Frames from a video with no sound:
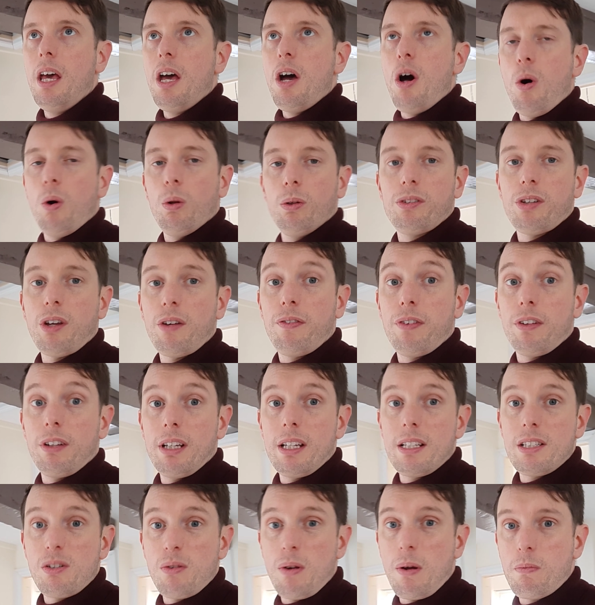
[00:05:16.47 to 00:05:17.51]
Also for the
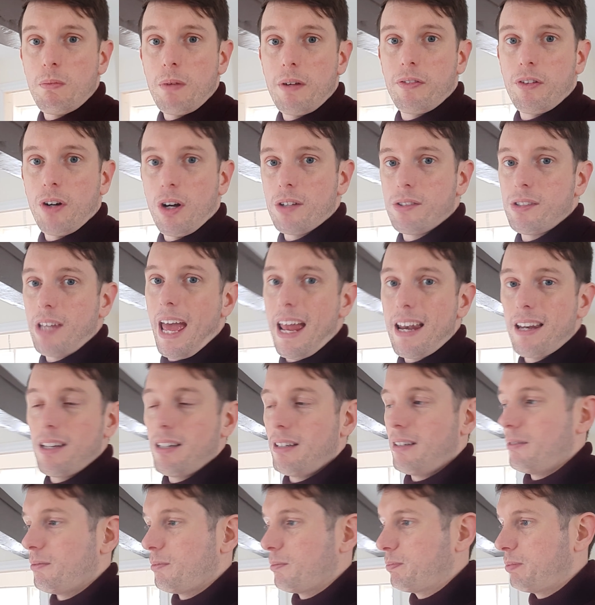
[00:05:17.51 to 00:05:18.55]
interim, we've got a
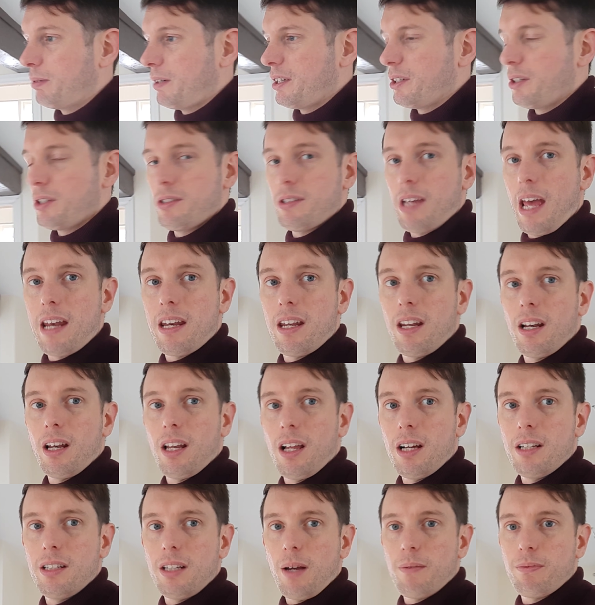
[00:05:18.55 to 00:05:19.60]
tenant, pretty good tenant
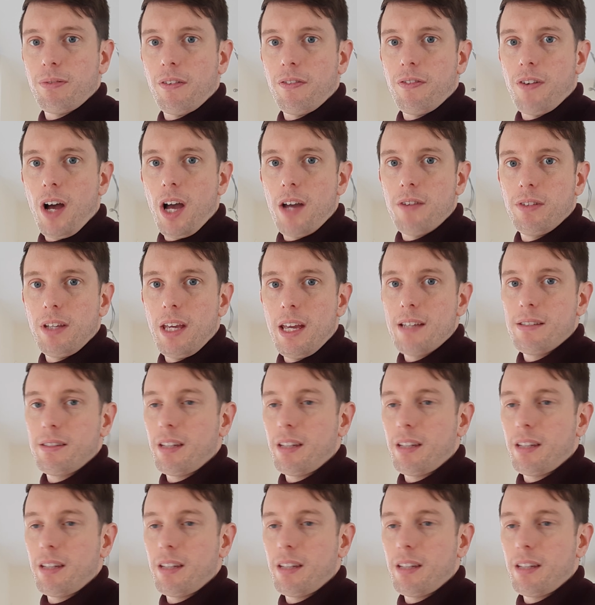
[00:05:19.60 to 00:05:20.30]
lined up for 5 years.